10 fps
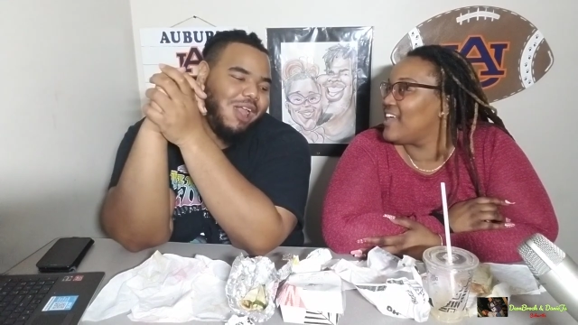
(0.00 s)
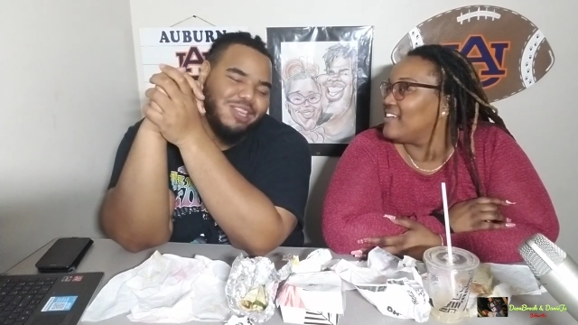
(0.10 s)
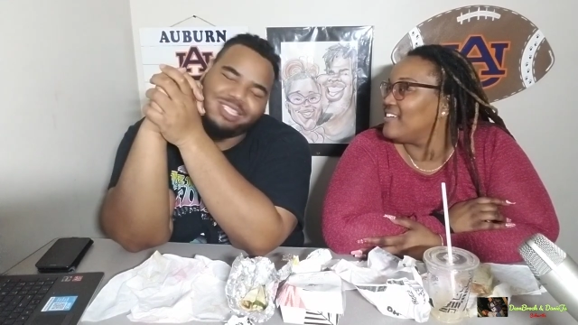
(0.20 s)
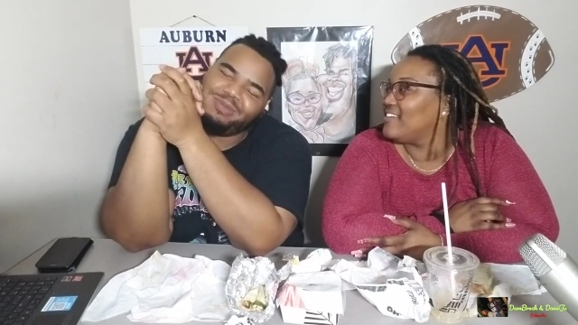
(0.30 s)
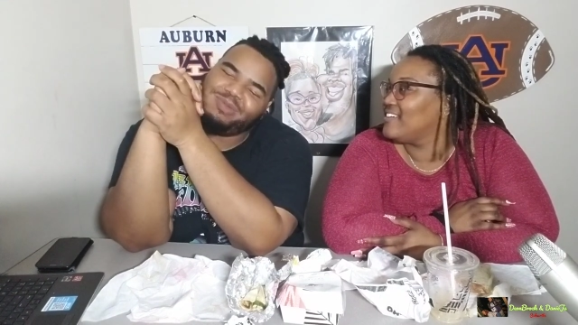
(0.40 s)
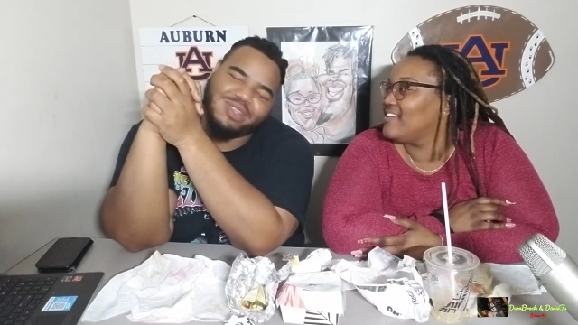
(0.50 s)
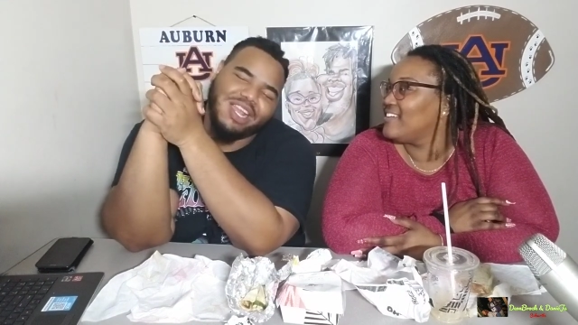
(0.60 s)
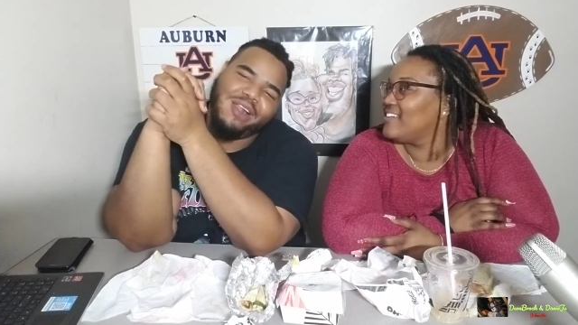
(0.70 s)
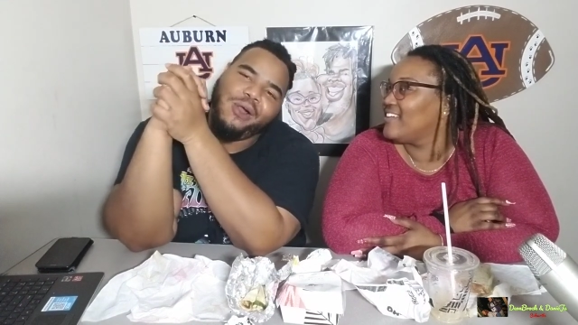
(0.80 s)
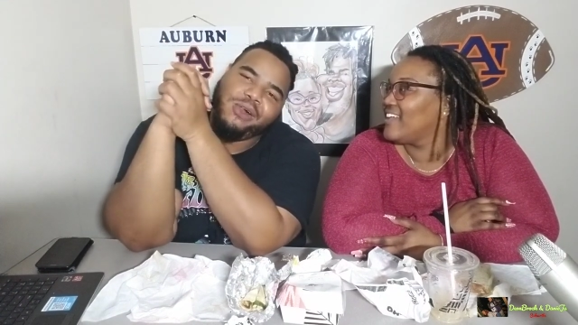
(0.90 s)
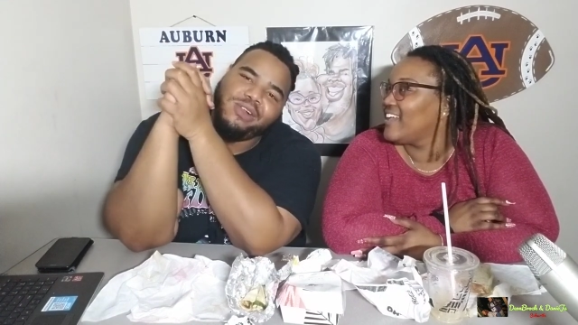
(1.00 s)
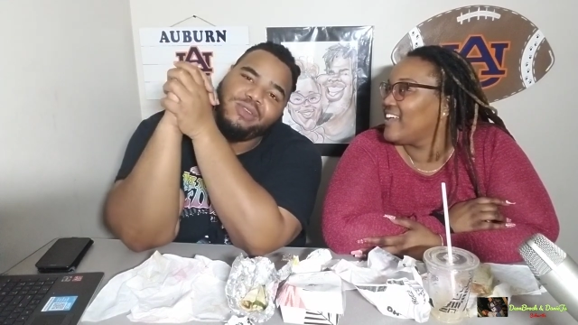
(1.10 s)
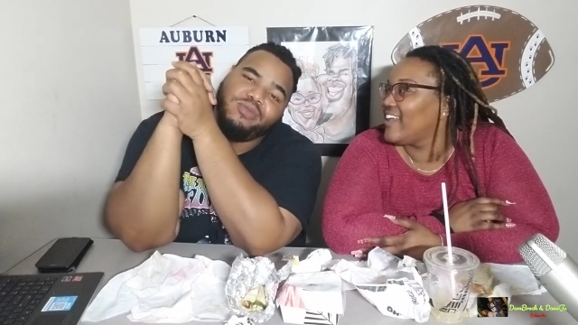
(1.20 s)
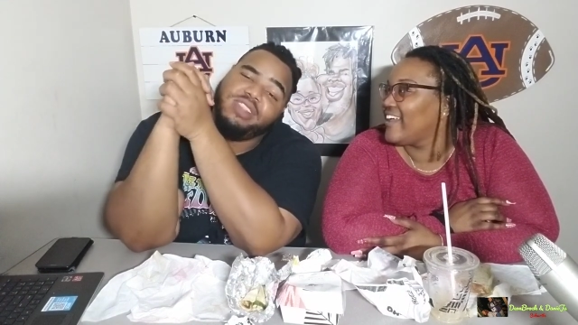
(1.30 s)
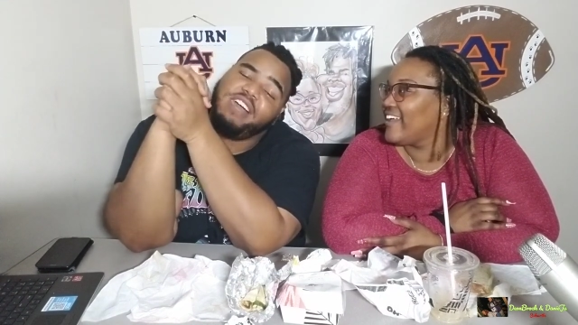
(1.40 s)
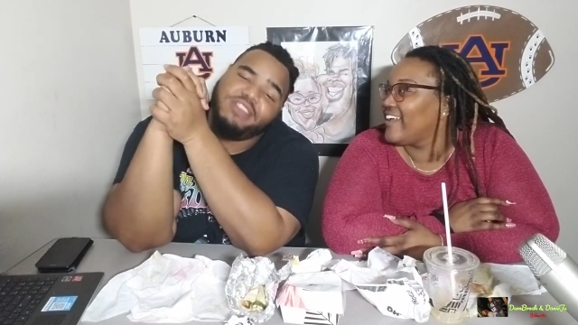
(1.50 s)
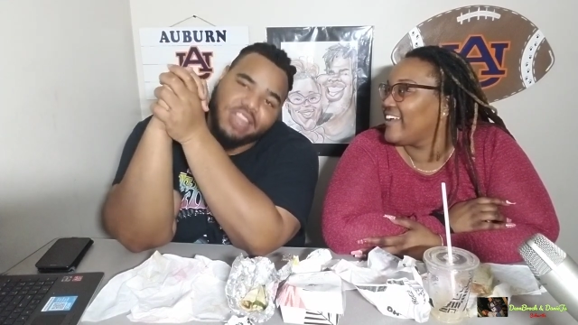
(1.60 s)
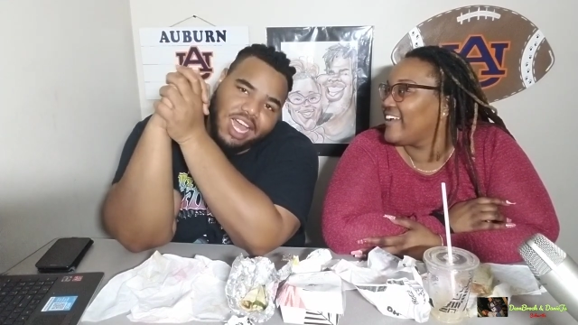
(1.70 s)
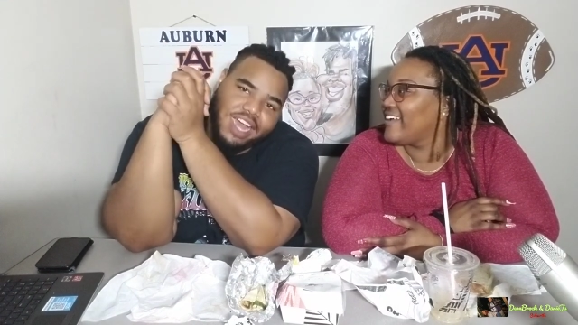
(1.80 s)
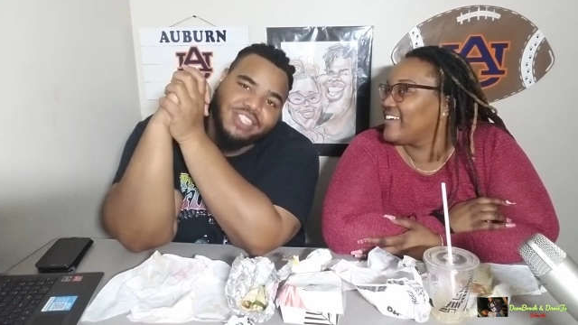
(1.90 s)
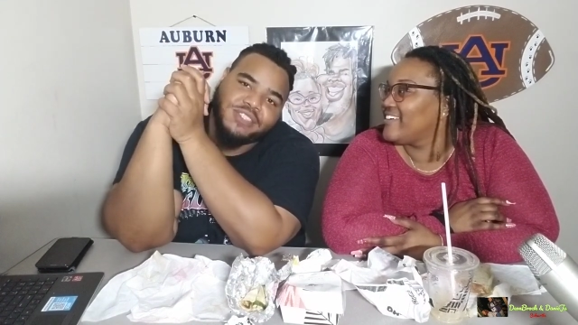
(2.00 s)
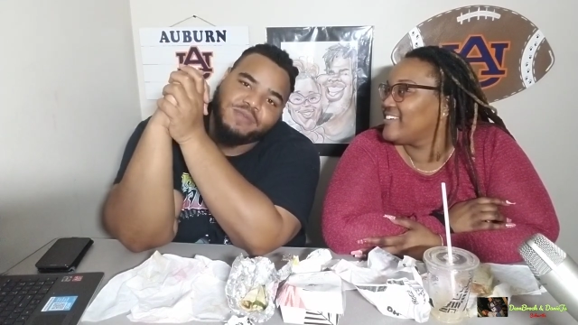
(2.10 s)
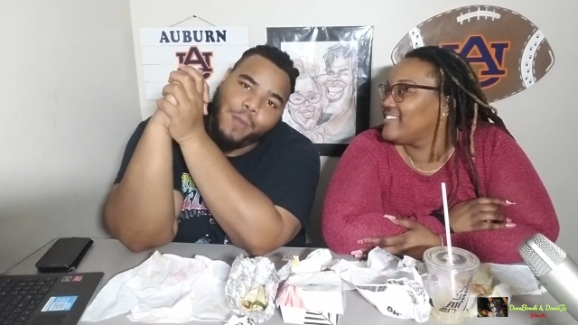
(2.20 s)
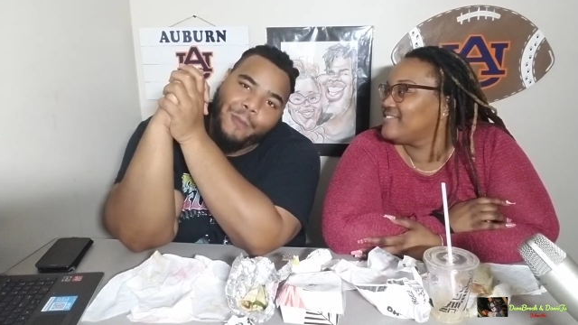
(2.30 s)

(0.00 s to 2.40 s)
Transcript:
Speaker 1: I'm glad. Love you guys.